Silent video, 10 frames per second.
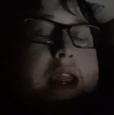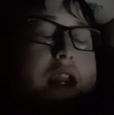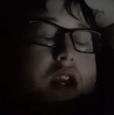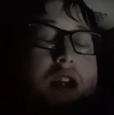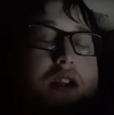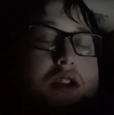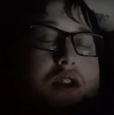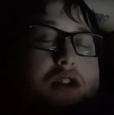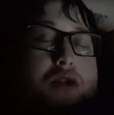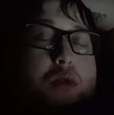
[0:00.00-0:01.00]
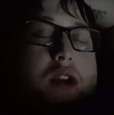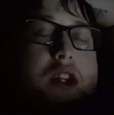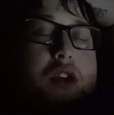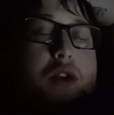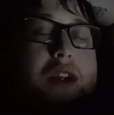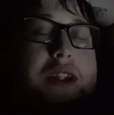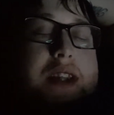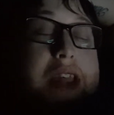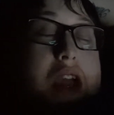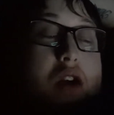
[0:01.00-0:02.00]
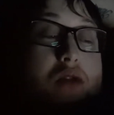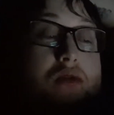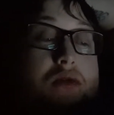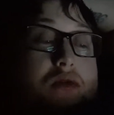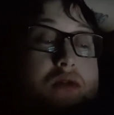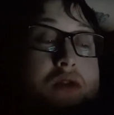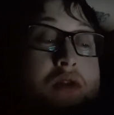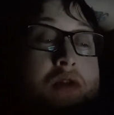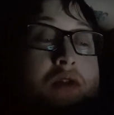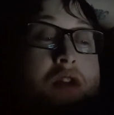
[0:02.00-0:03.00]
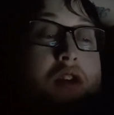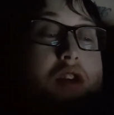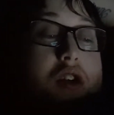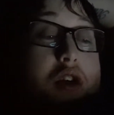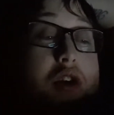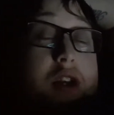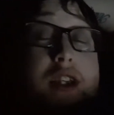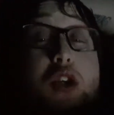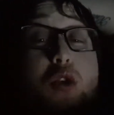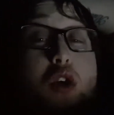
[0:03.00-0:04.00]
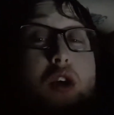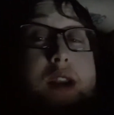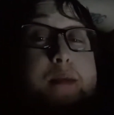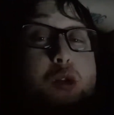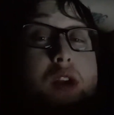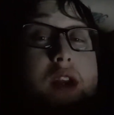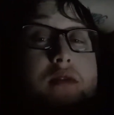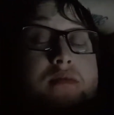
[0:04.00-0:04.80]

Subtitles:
Hey guys, I just wanted to do this now. It's 2 o'clock in the morning,